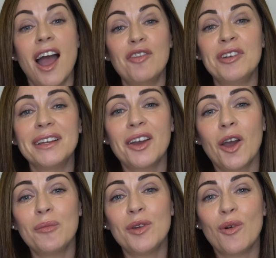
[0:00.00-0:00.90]
I really
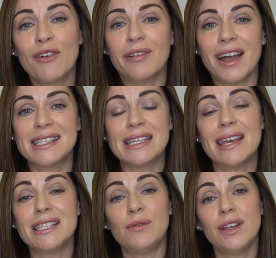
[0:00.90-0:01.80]
hope you all find
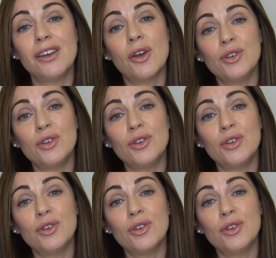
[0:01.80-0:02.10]
today's video